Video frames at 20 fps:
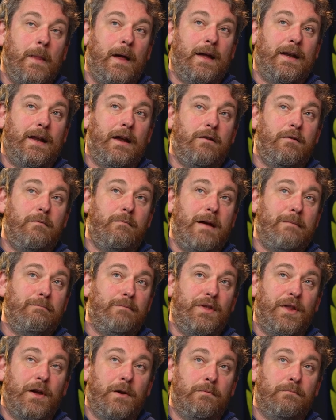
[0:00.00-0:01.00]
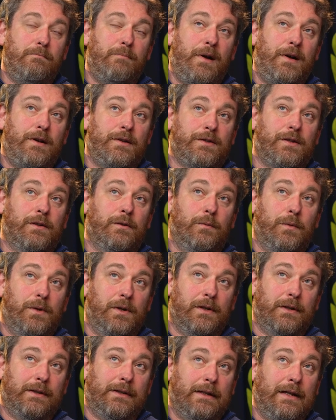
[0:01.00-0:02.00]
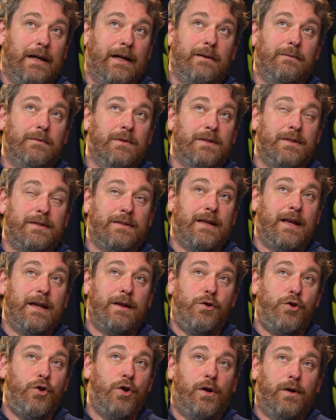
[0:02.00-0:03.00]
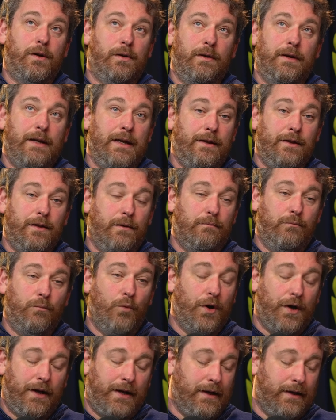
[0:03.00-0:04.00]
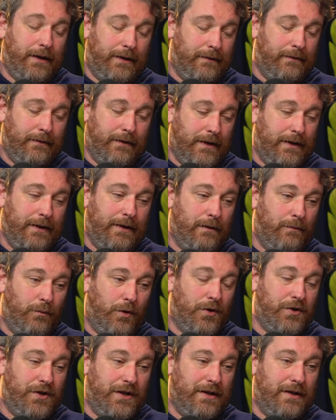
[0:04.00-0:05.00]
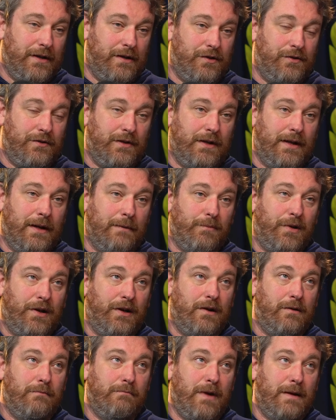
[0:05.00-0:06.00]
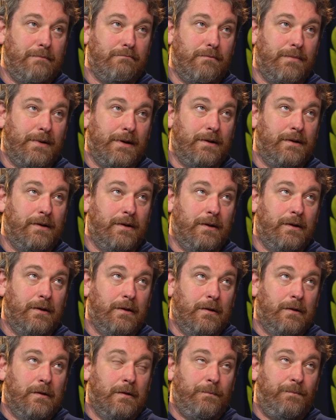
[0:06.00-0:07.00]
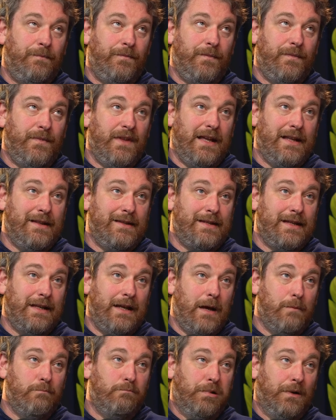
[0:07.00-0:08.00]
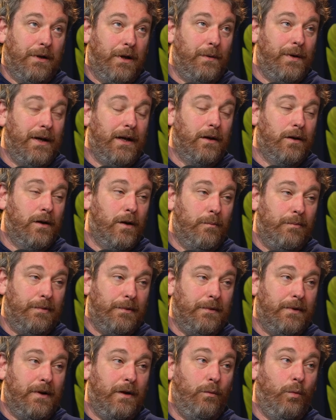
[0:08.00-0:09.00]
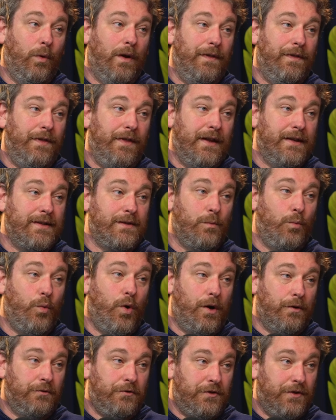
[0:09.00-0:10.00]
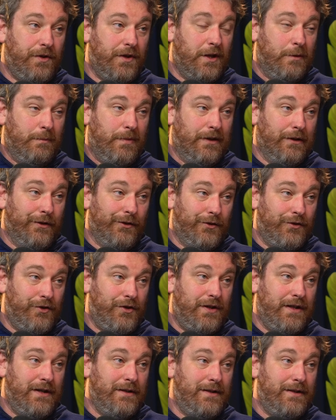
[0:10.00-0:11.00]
And I remember, though, Basel World, I was not working in the watch industry then, but I remember the internet blowing up with this watch that had been launched in